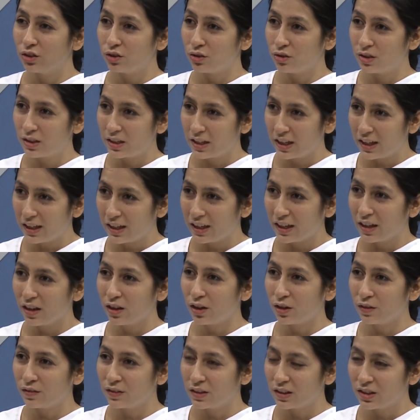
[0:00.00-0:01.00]
to take
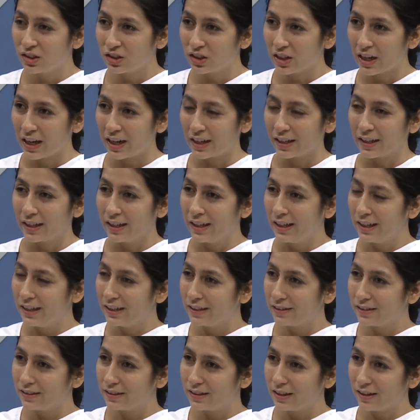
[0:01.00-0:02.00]
care of this child.
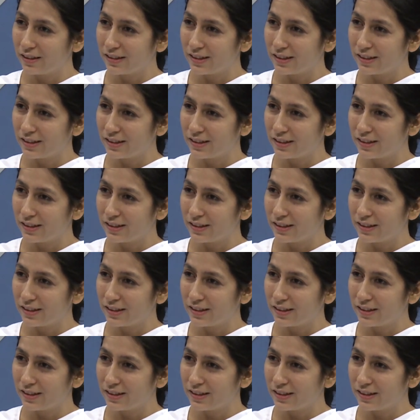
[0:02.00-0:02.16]
It's a